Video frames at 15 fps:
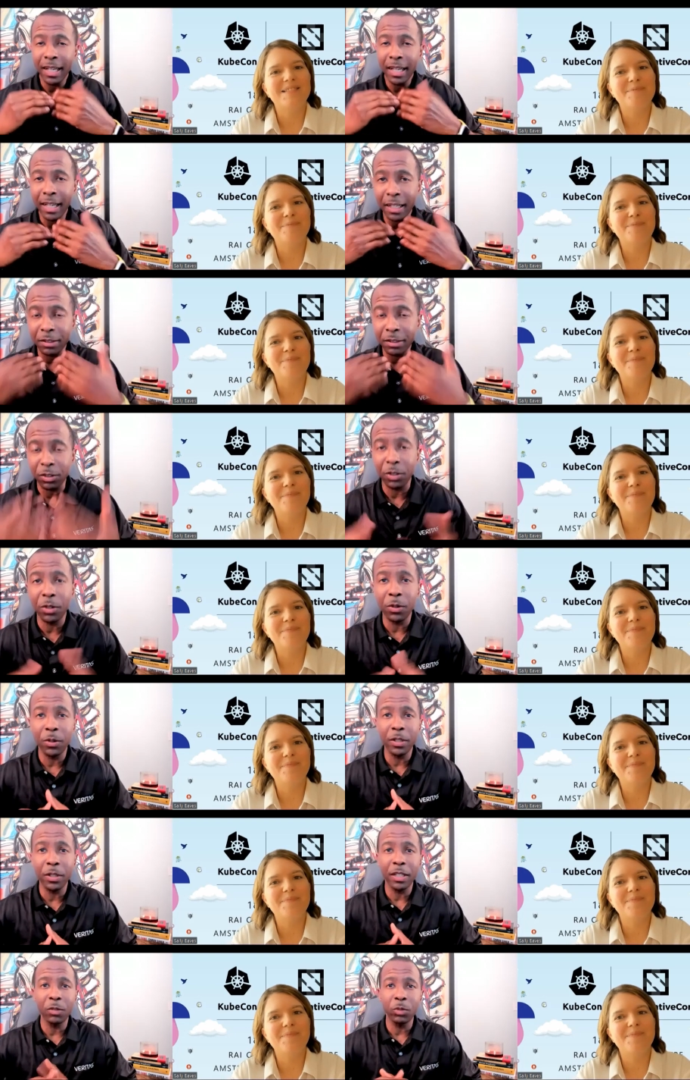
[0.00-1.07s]
Speaker 1: uh,
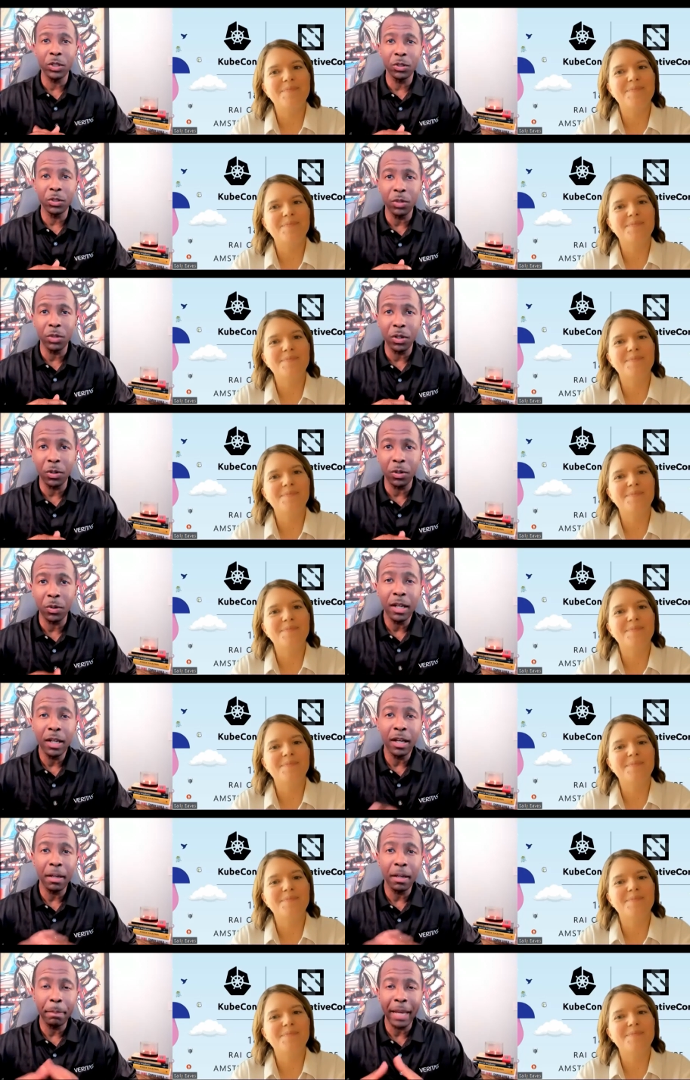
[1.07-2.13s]
security, and we do know
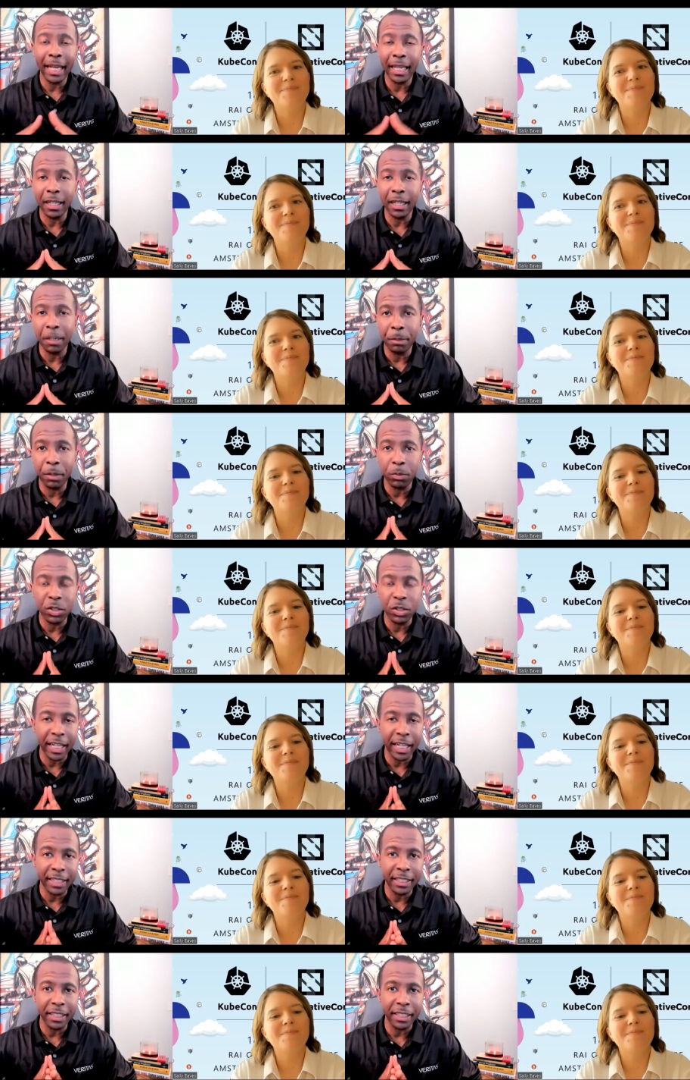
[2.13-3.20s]
uh, backing up and
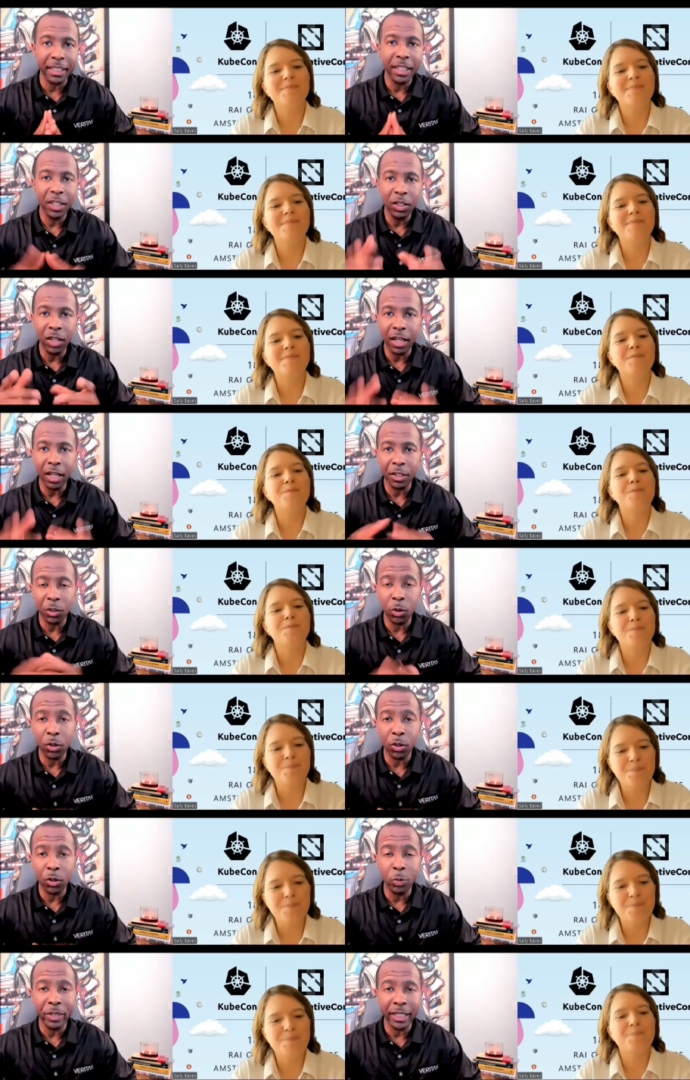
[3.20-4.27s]
protecting uh, your
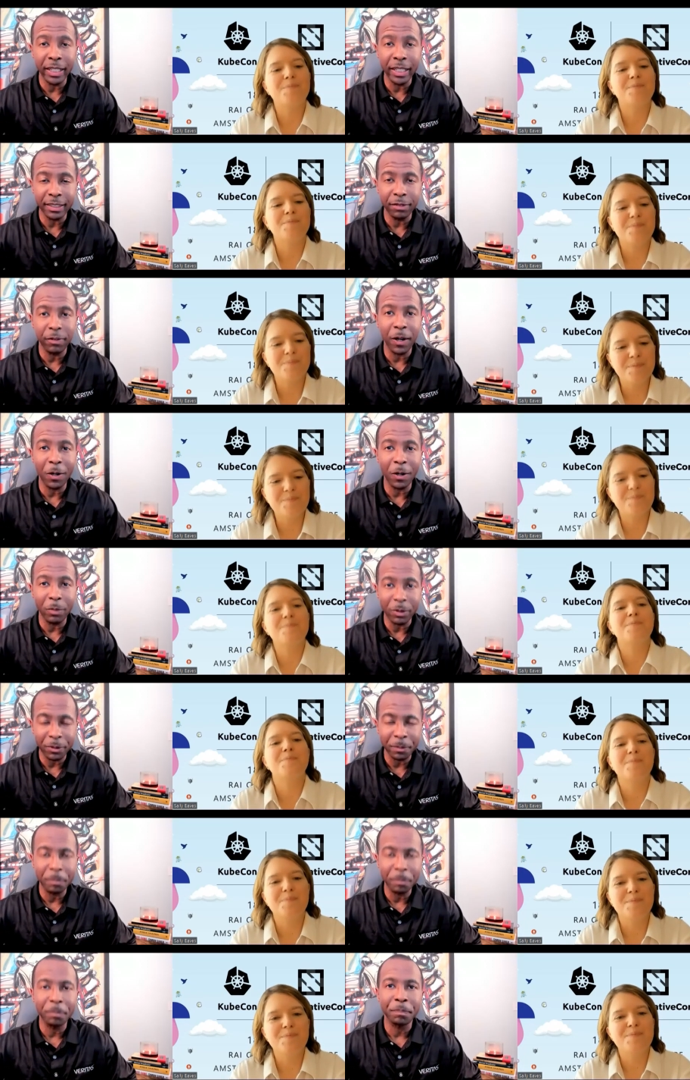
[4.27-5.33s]
Kubernetes environments.
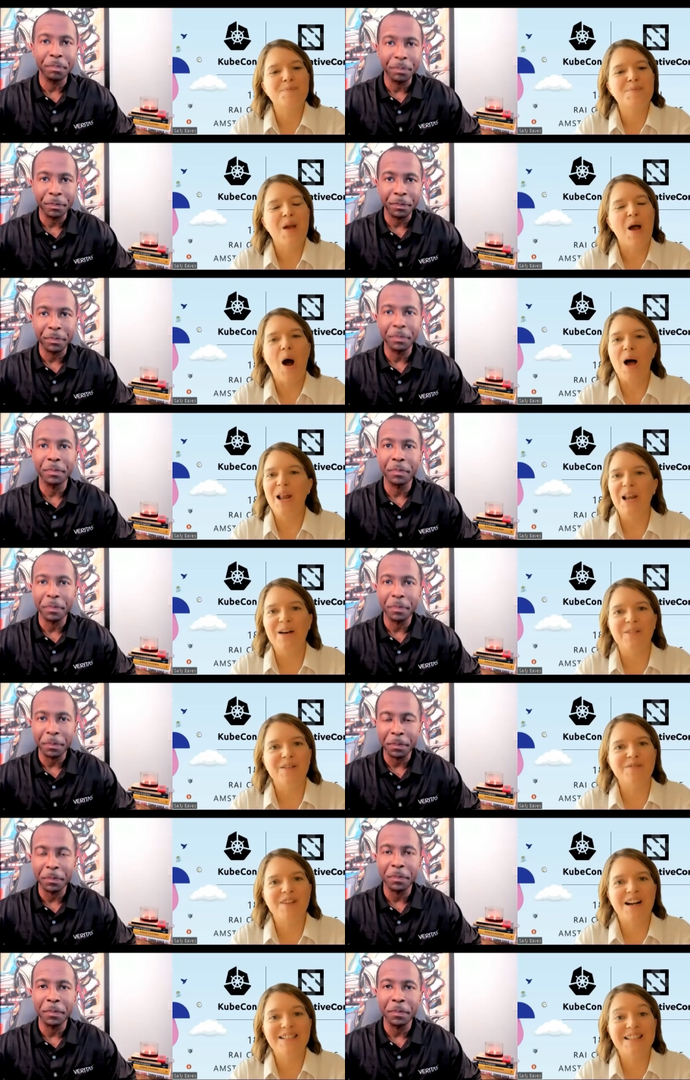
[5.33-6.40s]
Speaker 2: I love
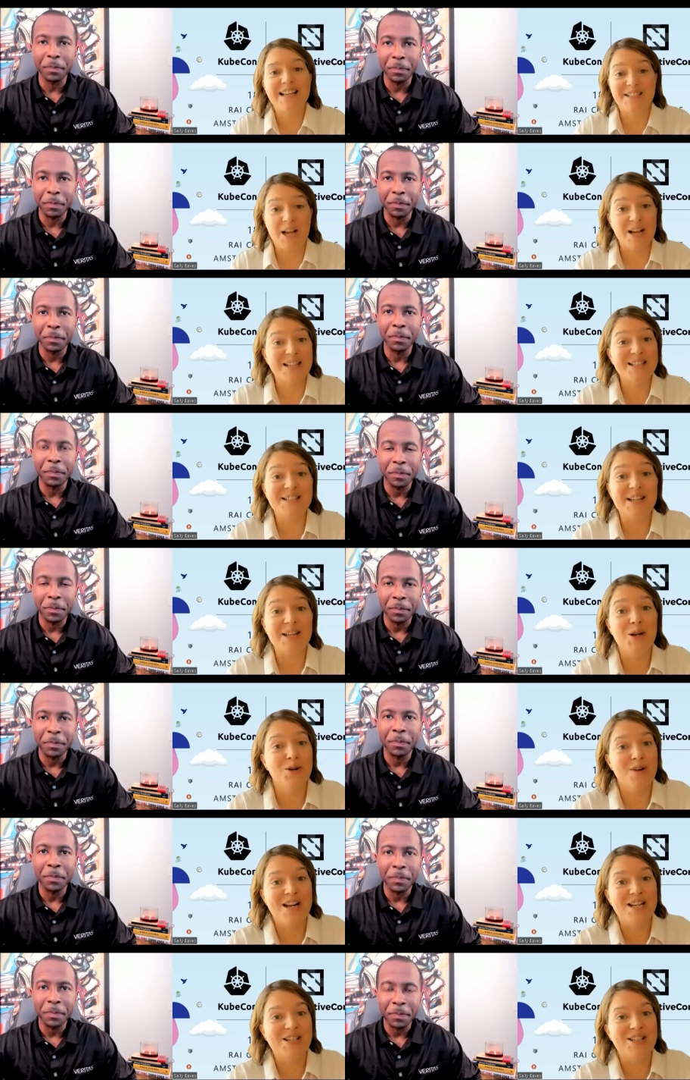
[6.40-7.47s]
it. Fantastic. I can see
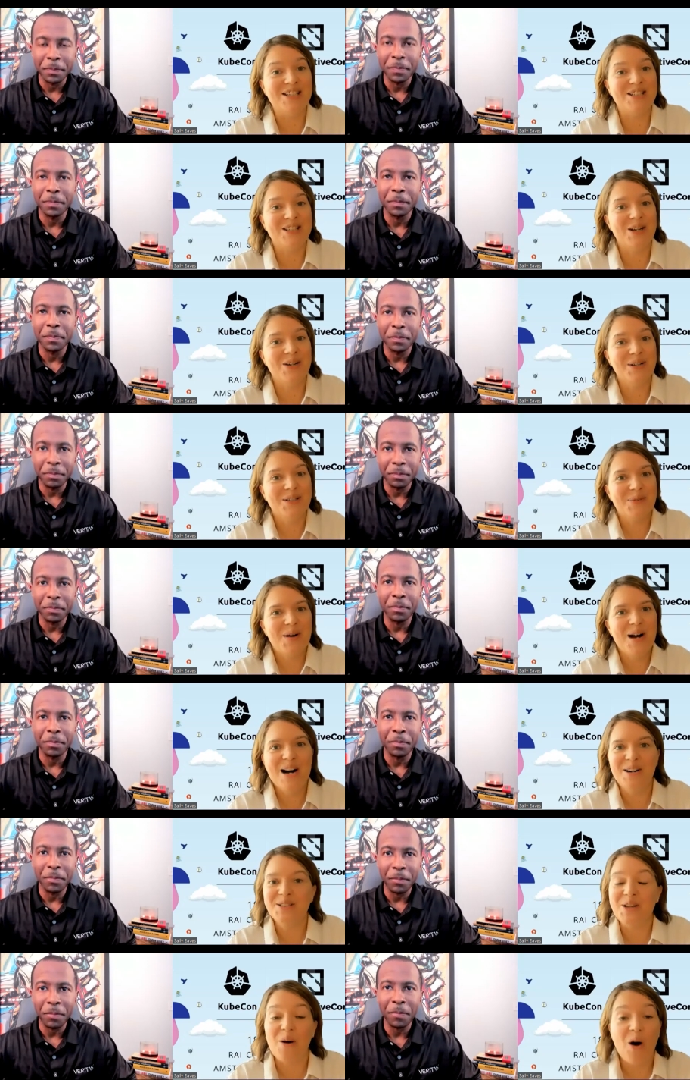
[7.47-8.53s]
your energy too as
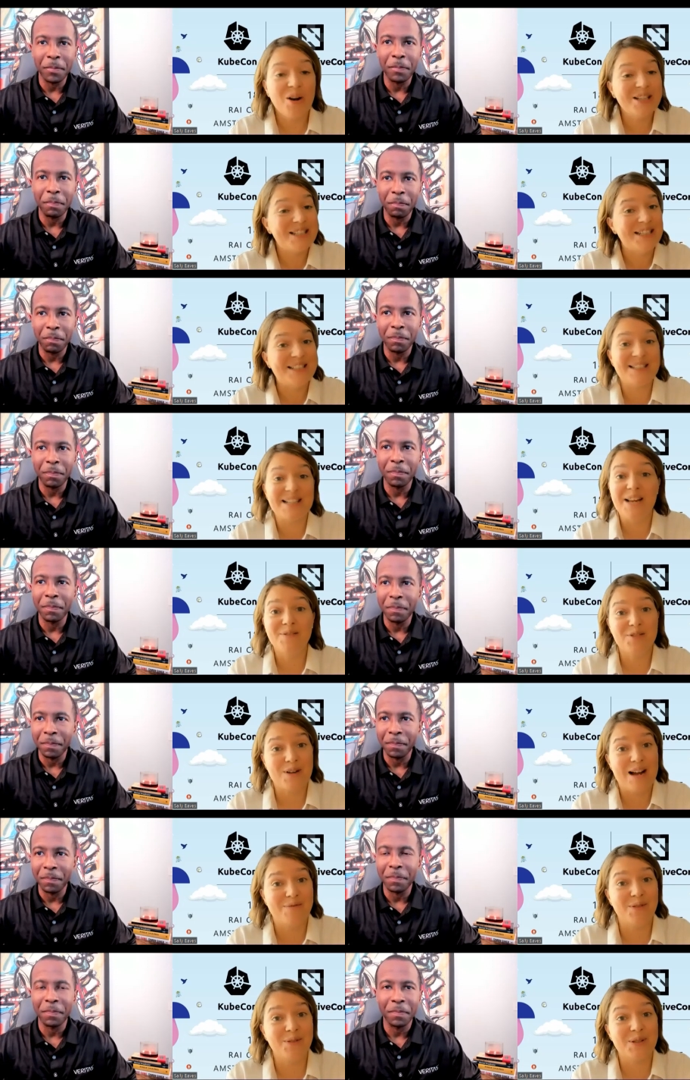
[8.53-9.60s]
well. So honestly, safe
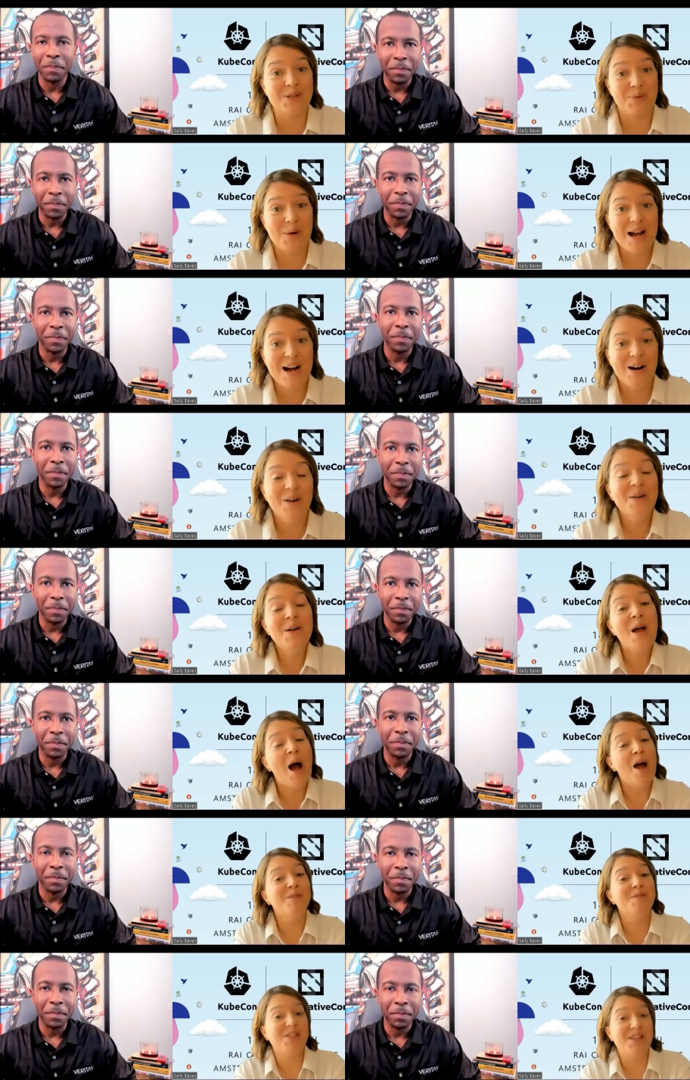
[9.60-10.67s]
travels as well
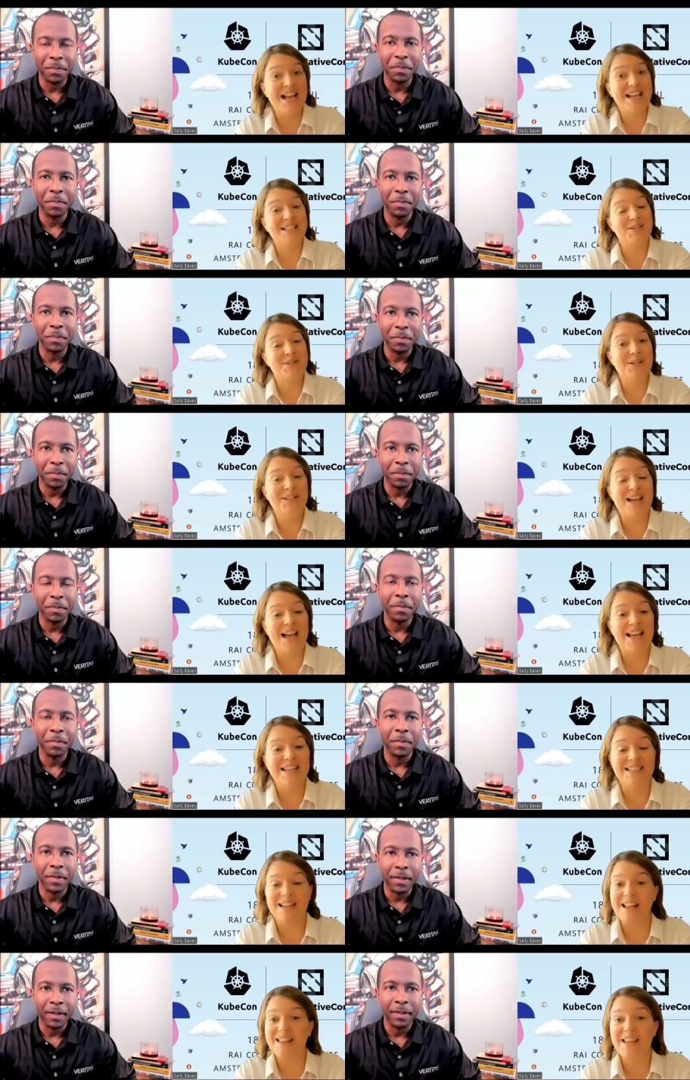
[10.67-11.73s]
over the next few
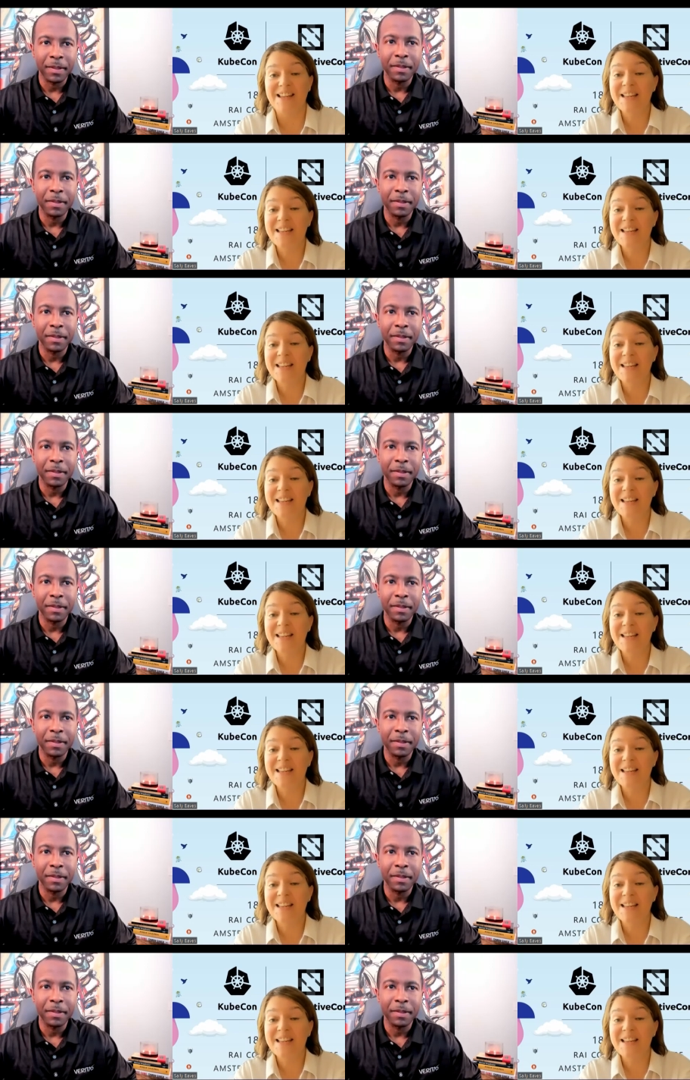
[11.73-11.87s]
days. And I